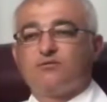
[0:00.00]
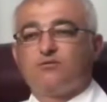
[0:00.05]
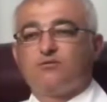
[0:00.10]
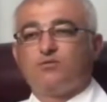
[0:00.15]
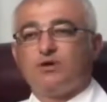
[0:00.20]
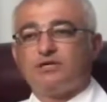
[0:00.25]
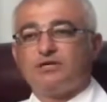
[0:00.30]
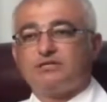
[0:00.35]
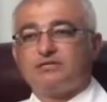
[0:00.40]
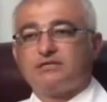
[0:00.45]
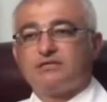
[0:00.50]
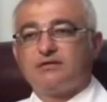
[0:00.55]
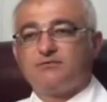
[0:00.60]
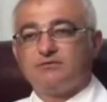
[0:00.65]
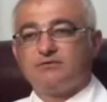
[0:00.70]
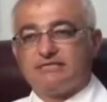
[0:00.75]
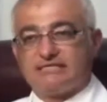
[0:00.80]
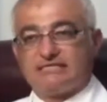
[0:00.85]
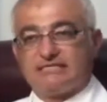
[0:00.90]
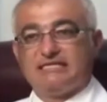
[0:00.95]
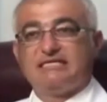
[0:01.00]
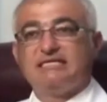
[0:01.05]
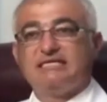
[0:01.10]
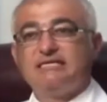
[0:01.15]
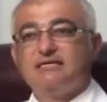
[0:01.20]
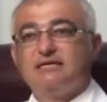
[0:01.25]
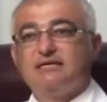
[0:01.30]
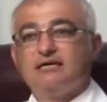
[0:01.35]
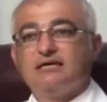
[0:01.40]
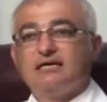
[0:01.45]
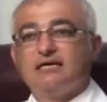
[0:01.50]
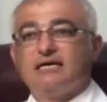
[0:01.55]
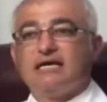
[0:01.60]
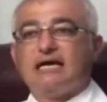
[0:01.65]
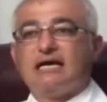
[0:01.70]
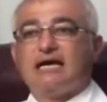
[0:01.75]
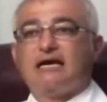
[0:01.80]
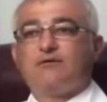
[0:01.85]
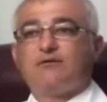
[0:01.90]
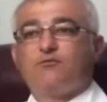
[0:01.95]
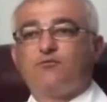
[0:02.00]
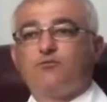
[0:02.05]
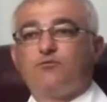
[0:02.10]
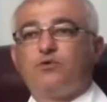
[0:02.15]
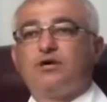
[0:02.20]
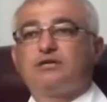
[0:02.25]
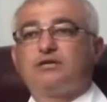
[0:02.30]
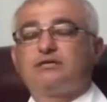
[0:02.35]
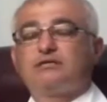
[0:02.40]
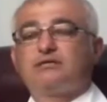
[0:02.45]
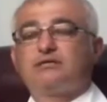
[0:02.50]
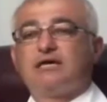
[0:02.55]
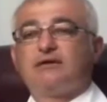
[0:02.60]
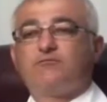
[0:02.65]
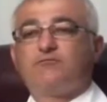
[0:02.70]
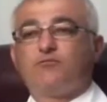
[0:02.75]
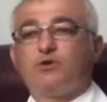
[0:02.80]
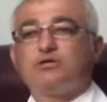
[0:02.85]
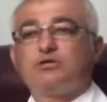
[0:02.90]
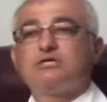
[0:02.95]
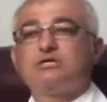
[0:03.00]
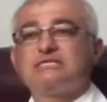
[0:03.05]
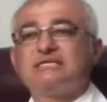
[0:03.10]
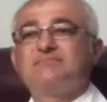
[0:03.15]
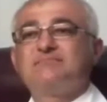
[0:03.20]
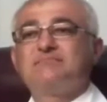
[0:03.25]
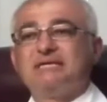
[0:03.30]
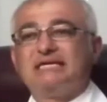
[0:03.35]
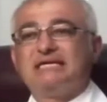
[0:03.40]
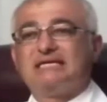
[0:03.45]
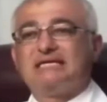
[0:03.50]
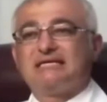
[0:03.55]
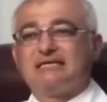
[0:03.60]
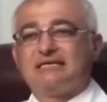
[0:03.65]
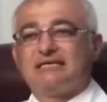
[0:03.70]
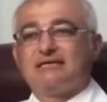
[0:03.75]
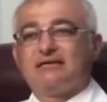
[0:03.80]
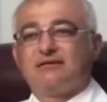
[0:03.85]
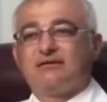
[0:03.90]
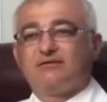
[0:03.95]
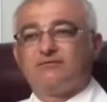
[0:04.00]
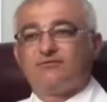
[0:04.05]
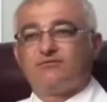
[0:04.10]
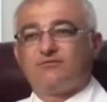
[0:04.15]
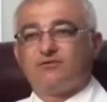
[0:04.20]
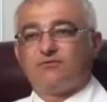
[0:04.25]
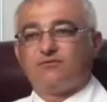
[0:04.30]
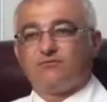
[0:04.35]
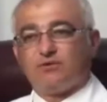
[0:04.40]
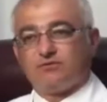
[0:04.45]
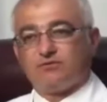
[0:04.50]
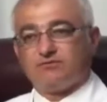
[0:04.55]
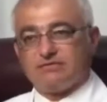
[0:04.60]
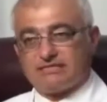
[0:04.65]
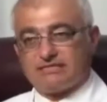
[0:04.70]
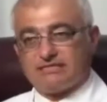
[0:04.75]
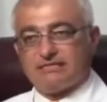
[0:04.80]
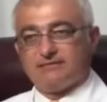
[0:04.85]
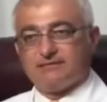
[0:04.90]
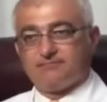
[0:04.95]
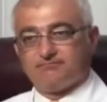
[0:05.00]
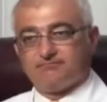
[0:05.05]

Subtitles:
what we see and what does it mean from what we see.